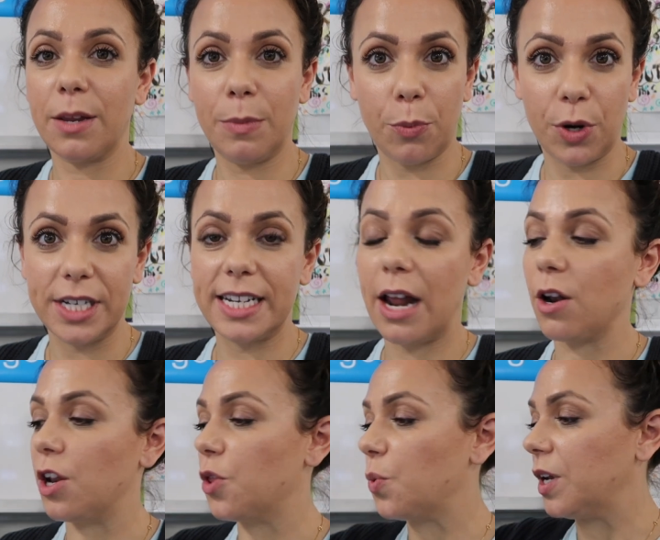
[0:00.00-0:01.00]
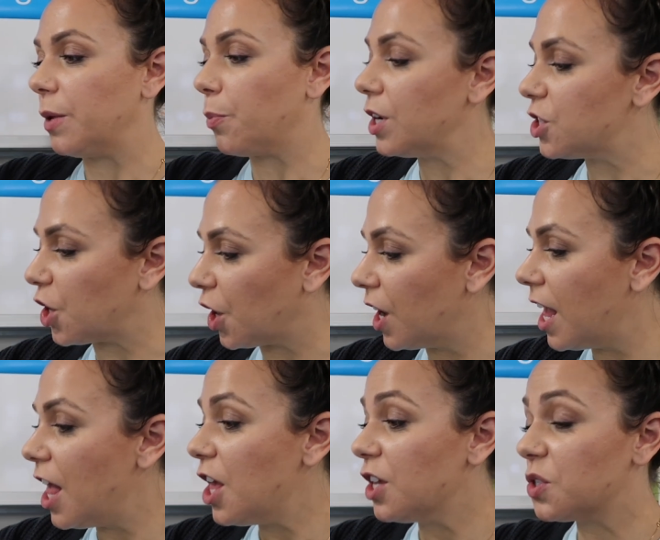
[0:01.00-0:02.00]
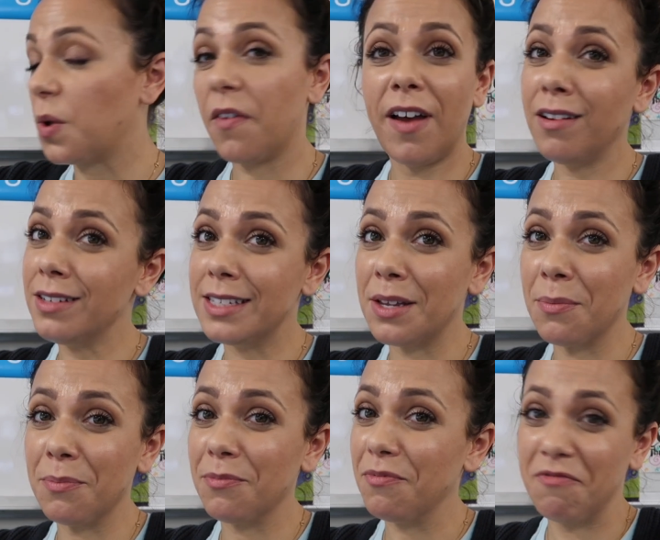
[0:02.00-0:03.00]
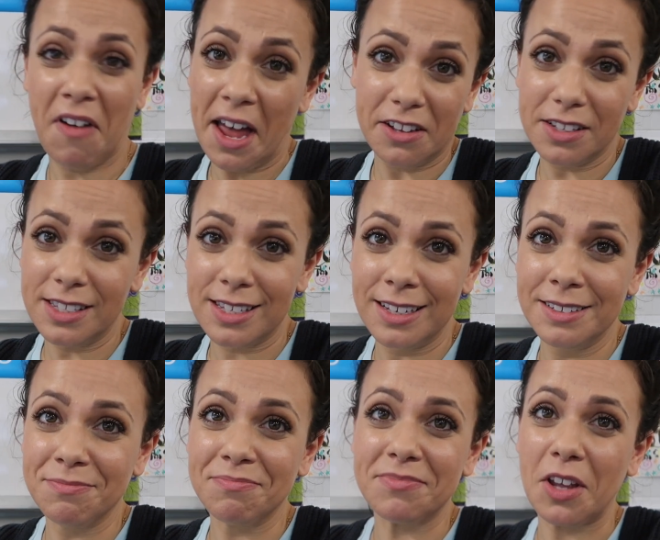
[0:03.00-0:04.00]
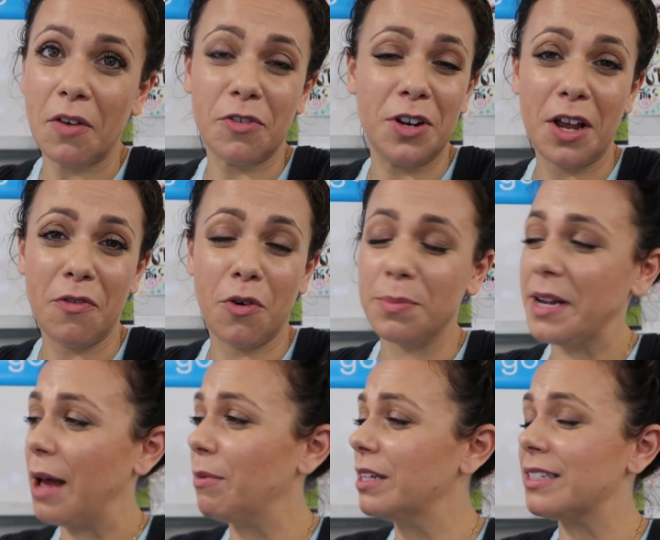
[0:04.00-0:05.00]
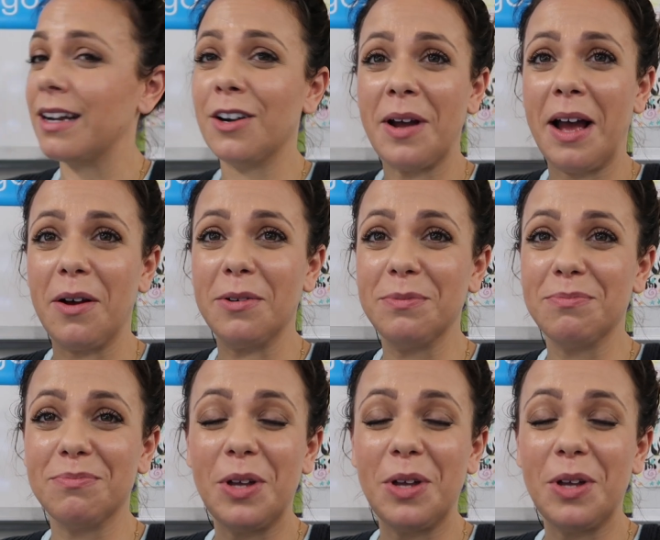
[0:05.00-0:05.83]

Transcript: can be printed out on a 3D printer. So I found some files of cuneiform tablets. I don't know how